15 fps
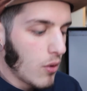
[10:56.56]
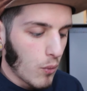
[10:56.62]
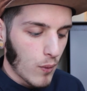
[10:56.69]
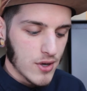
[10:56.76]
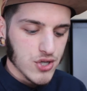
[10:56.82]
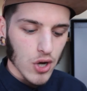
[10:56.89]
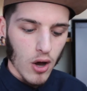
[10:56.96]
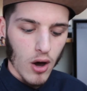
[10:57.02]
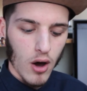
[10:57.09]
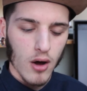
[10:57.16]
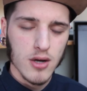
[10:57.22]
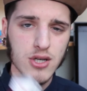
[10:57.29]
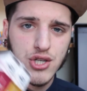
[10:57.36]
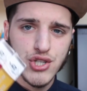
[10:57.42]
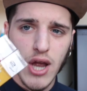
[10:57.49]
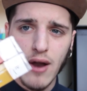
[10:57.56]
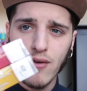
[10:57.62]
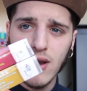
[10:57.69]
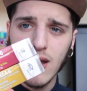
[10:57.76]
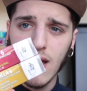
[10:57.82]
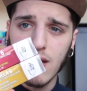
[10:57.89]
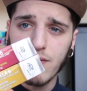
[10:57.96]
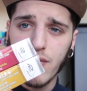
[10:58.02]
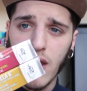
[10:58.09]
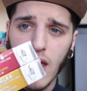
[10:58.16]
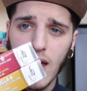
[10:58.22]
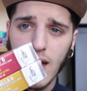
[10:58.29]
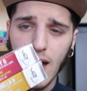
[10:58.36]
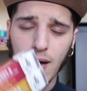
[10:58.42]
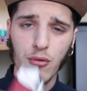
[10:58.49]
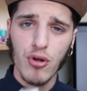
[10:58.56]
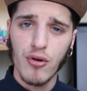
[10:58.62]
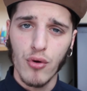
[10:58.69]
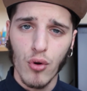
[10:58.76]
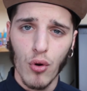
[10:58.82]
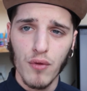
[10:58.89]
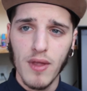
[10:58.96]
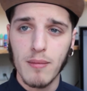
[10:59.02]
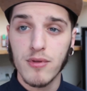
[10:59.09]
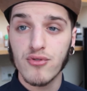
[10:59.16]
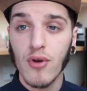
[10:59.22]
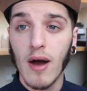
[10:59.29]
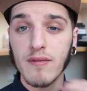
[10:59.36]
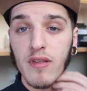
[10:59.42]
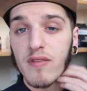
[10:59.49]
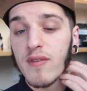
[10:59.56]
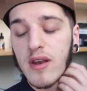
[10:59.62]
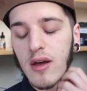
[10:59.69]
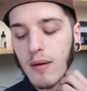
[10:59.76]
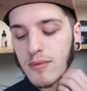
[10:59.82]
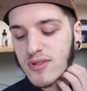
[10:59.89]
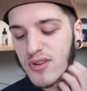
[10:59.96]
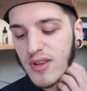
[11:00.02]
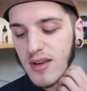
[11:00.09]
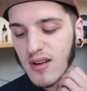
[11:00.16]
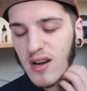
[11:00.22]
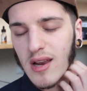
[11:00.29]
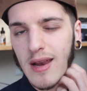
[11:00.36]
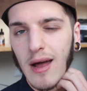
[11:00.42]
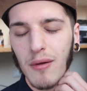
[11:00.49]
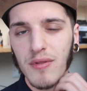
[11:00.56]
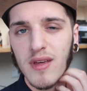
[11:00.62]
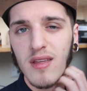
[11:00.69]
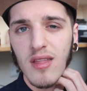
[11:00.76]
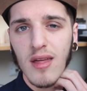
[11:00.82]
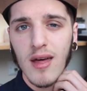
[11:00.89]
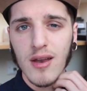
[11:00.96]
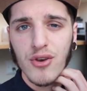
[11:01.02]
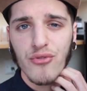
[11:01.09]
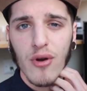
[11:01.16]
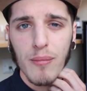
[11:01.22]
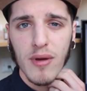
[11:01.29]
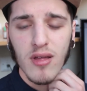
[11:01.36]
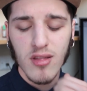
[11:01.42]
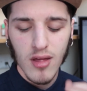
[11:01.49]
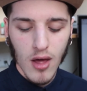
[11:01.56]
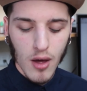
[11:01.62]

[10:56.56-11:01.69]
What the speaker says: Which are cherry and vanilla. I'm going to record them straight after this video. I'm just going to clean out these drippers.